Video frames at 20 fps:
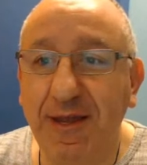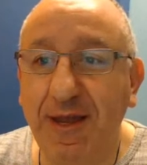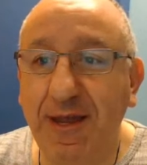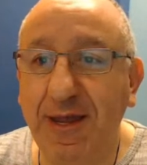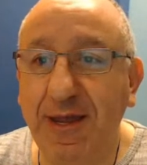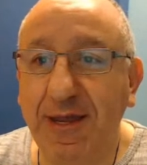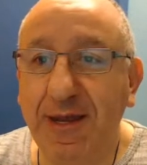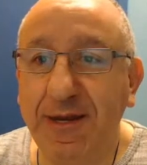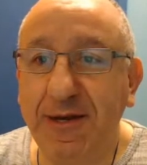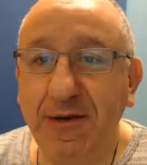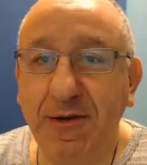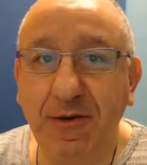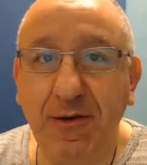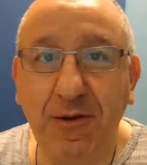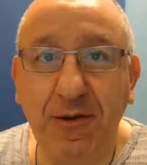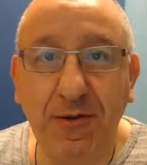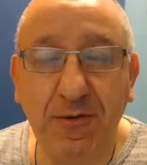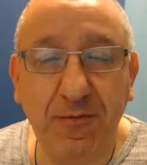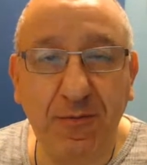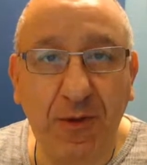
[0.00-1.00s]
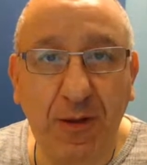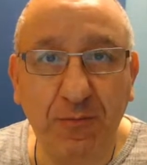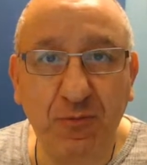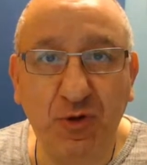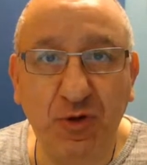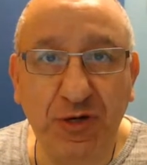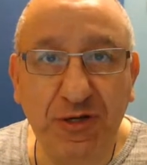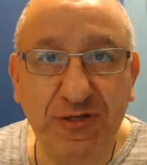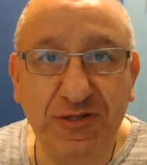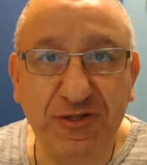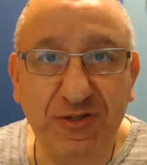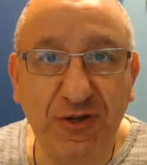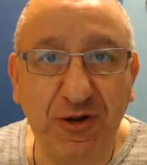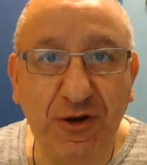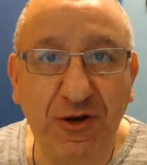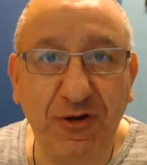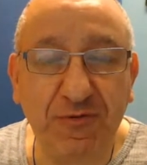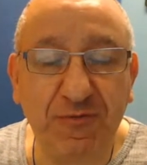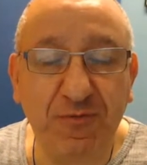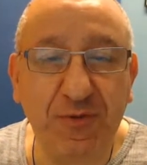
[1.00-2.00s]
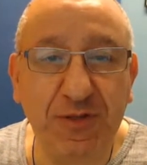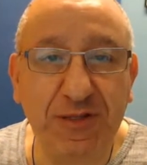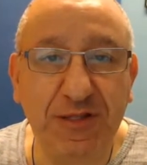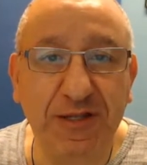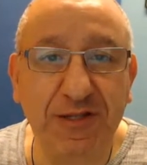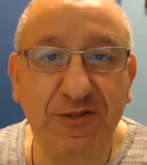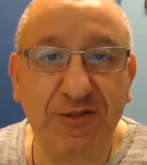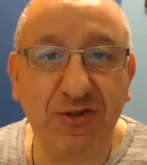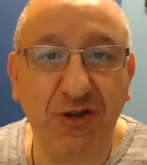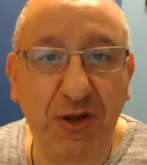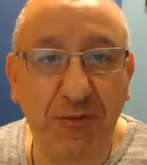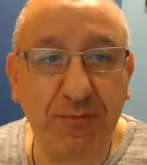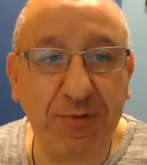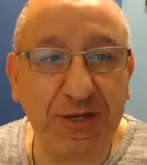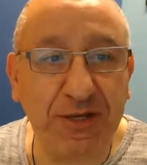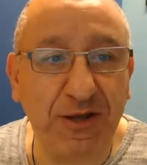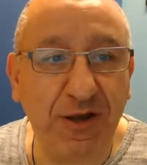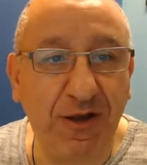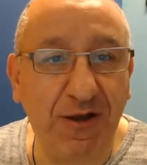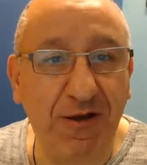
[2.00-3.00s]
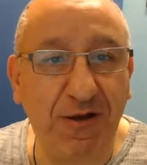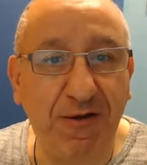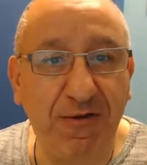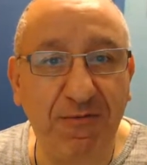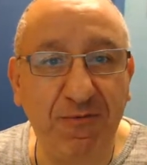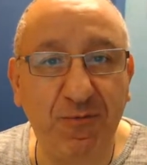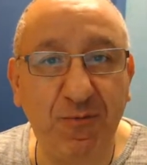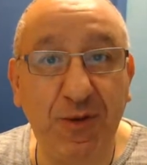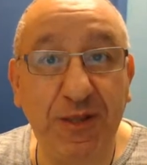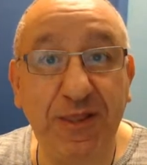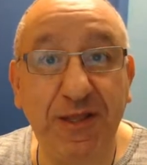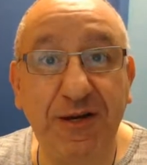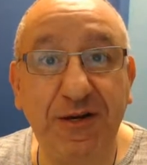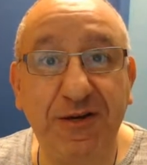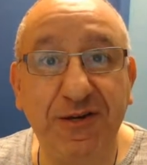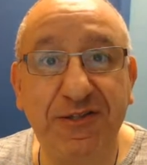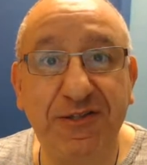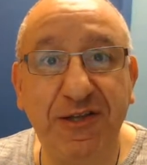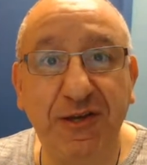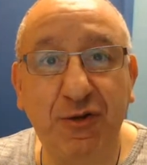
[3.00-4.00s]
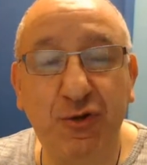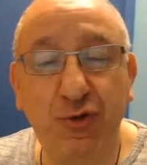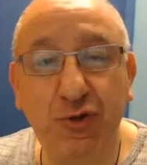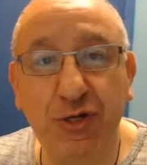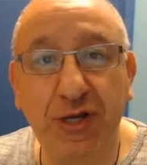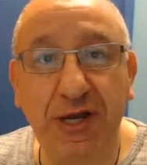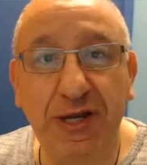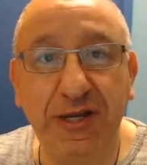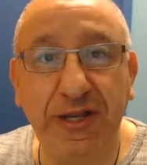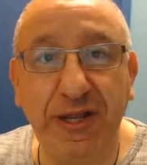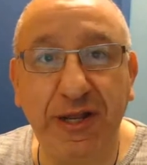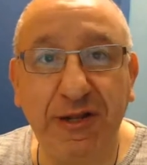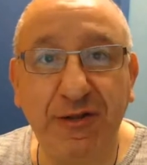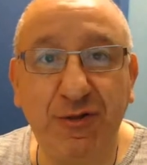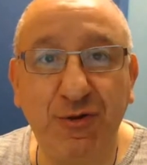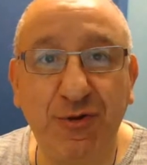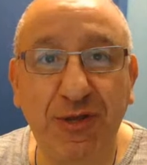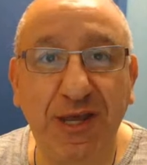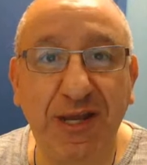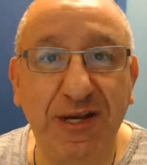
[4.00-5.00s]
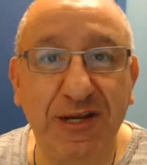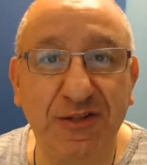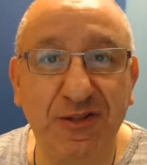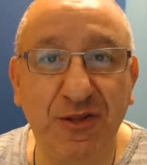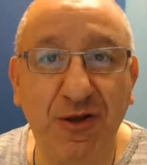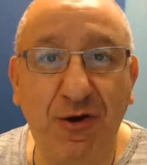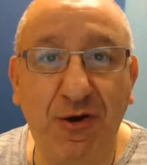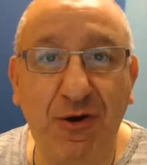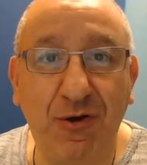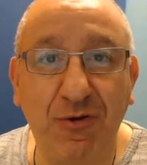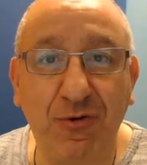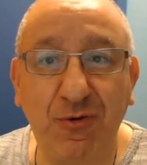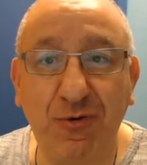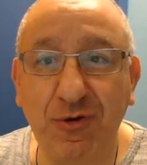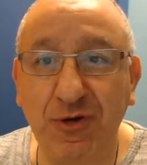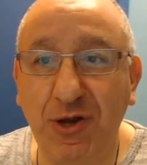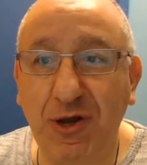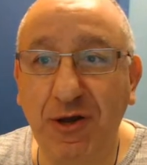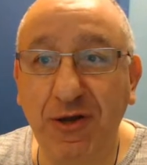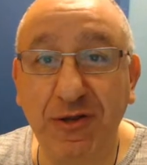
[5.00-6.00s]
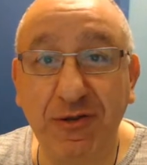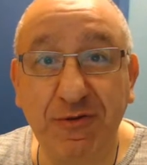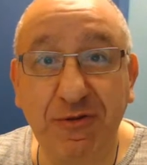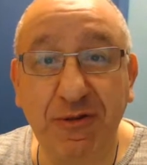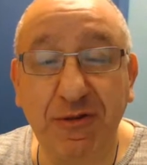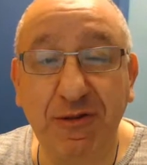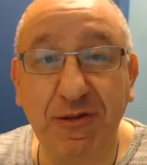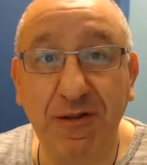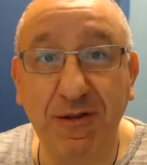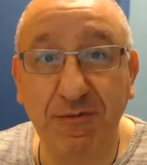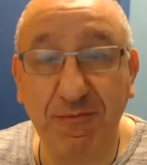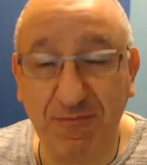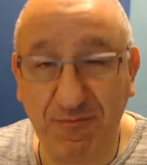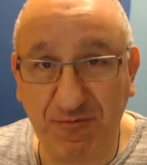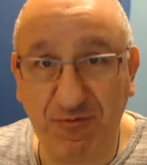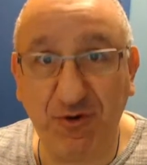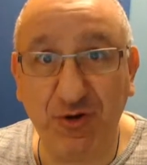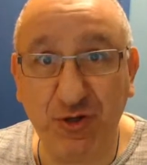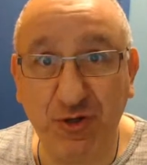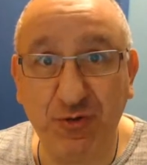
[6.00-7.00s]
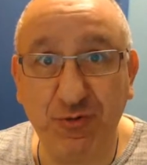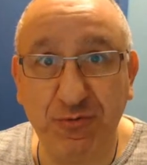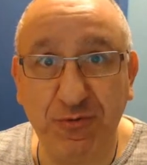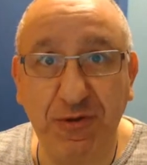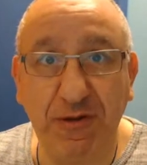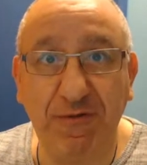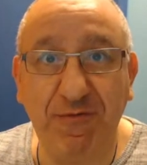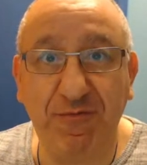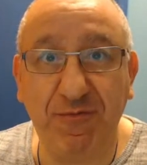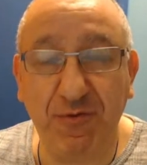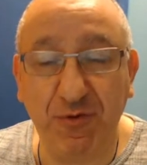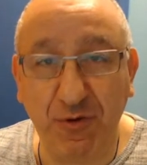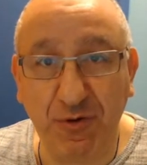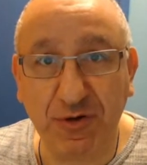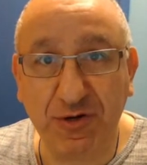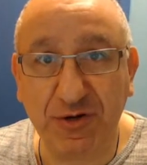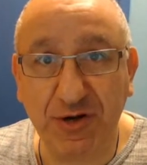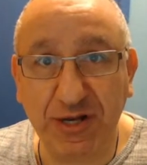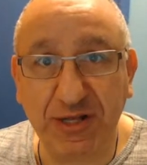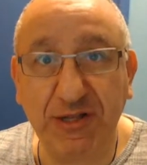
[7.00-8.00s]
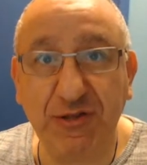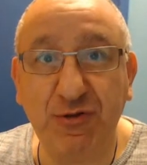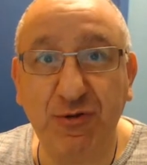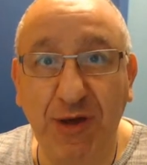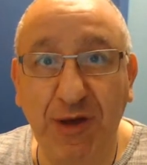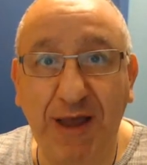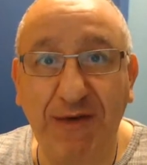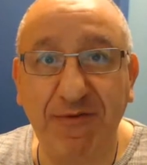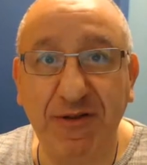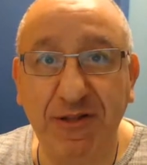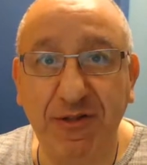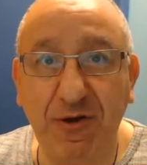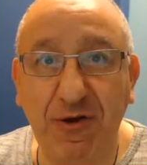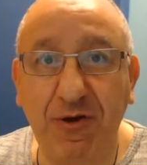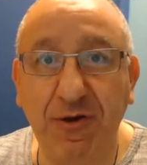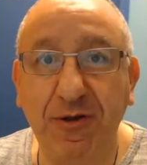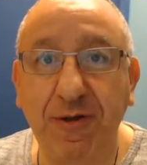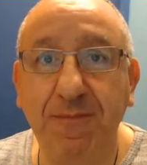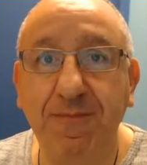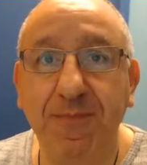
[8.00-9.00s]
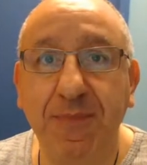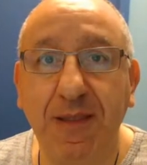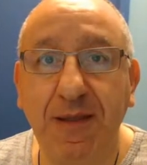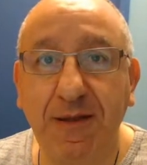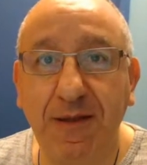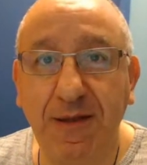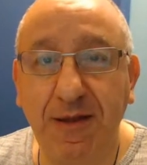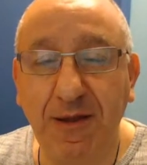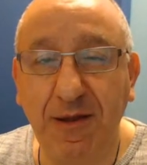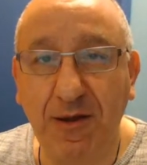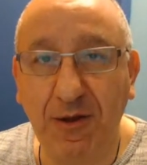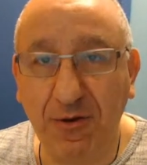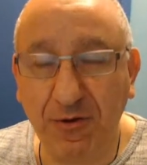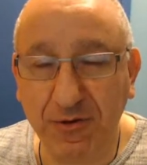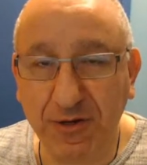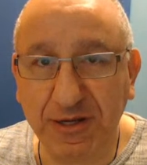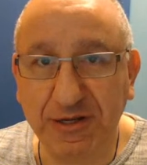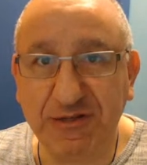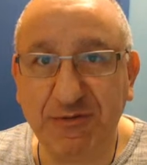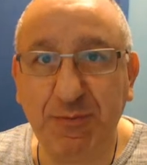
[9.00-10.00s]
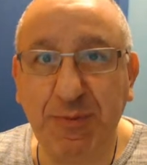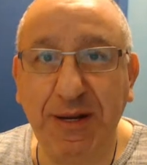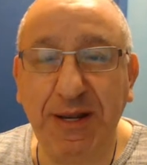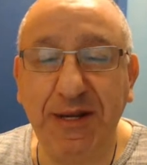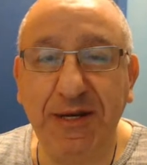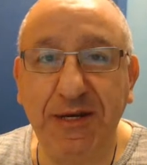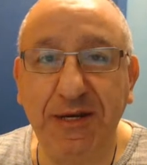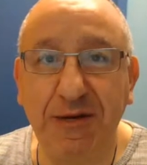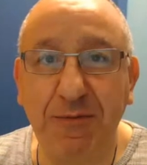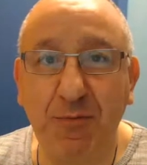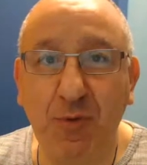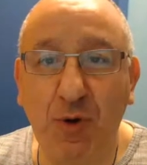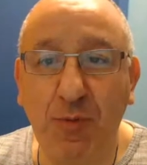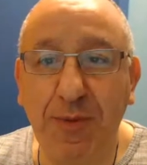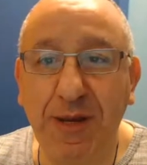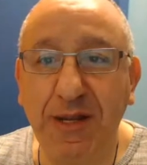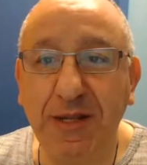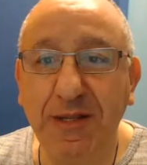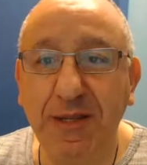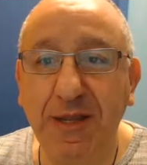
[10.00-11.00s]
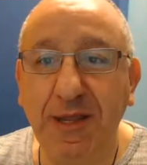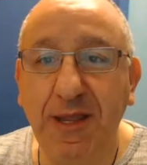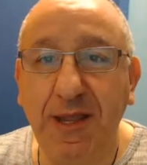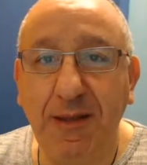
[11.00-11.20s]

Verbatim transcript: And I'm going to start with the topic of whether it's a good idea to get a dog or not for you if you're ready to have a dog. Uh, I'll explain in a moment.